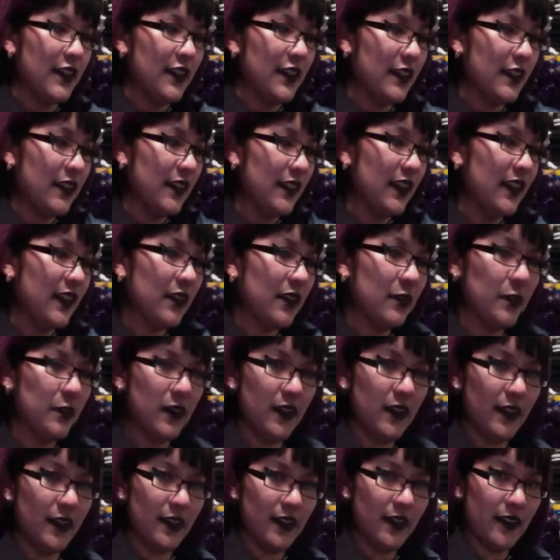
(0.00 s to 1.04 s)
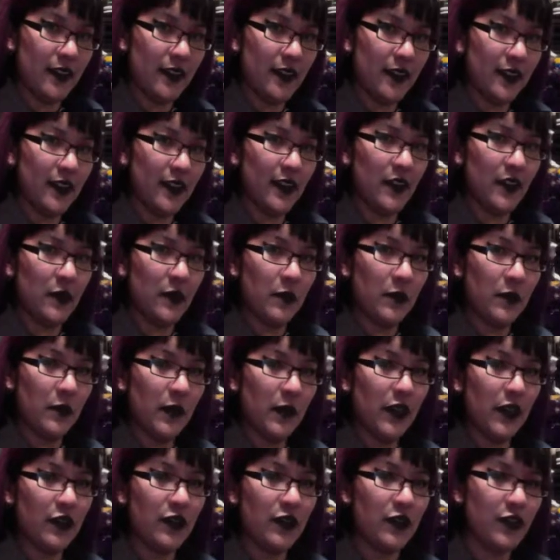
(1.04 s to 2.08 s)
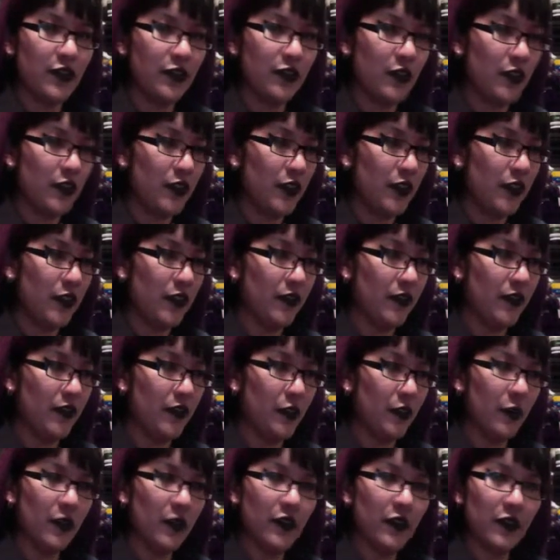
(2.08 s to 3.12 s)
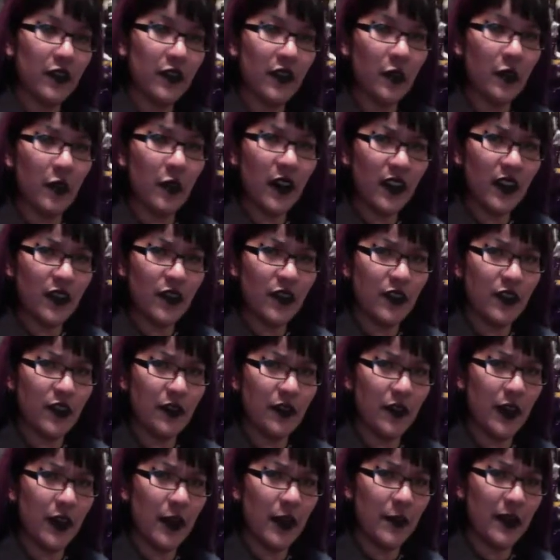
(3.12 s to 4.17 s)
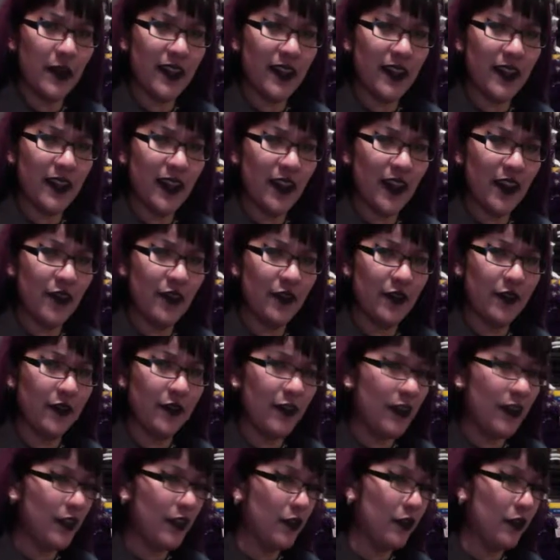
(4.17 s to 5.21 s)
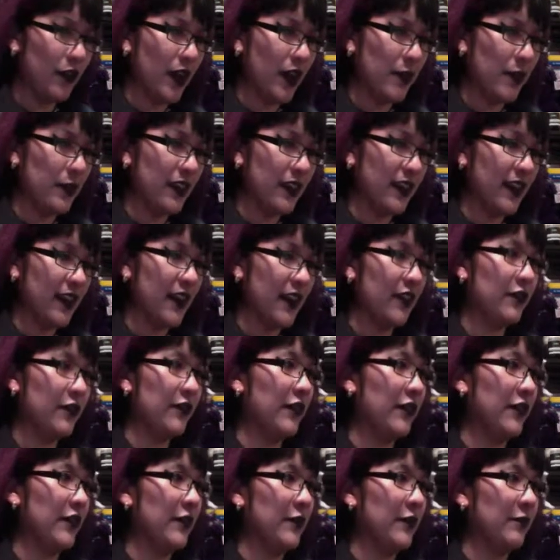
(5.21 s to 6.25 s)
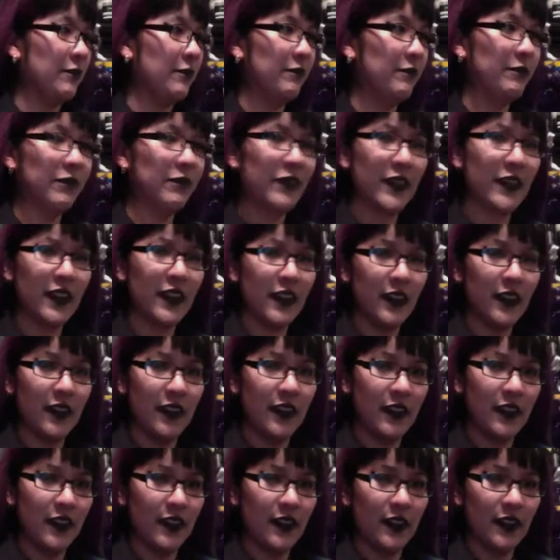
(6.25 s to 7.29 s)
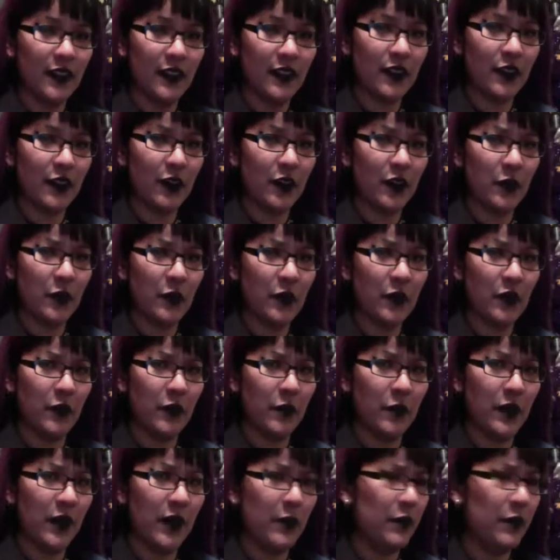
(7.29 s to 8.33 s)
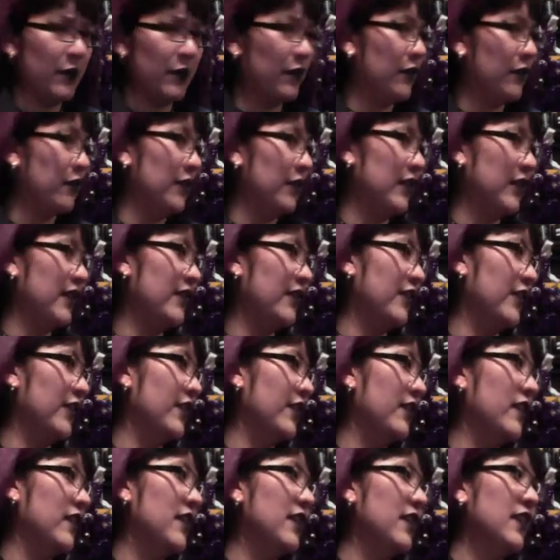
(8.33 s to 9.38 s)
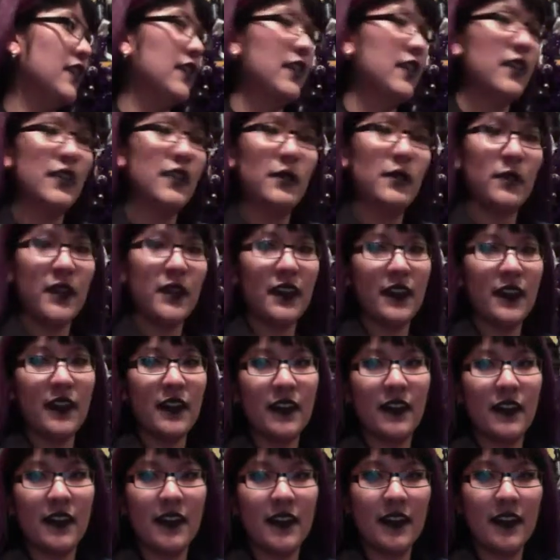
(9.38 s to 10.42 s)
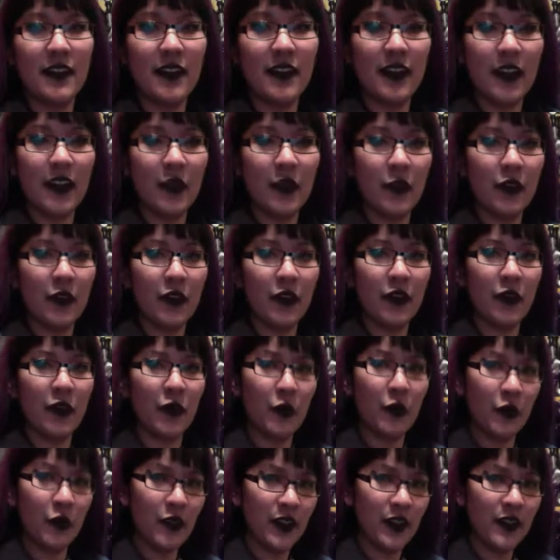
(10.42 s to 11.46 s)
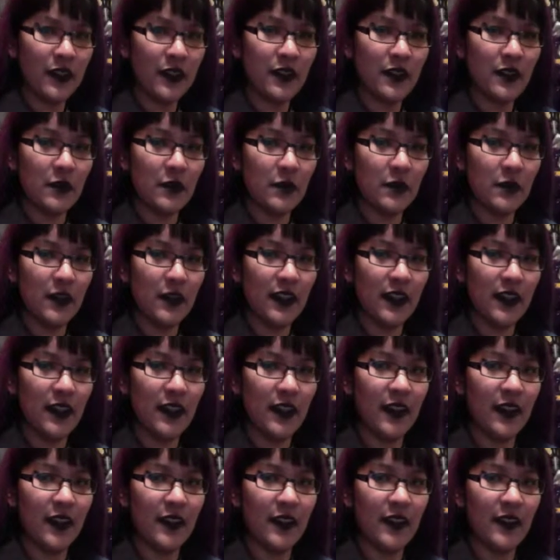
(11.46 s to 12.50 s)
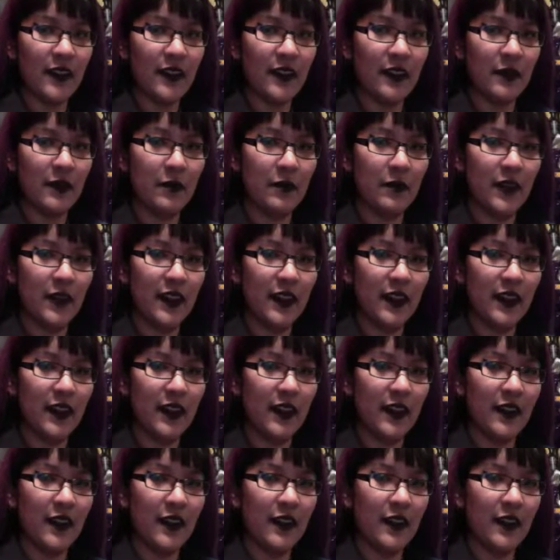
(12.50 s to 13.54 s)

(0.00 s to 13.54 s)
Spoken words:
these pieces that I'm about to show you, if you're wondering why is she unwrapping that from this cardboard paper or whatever, it's because they were going to be submitted.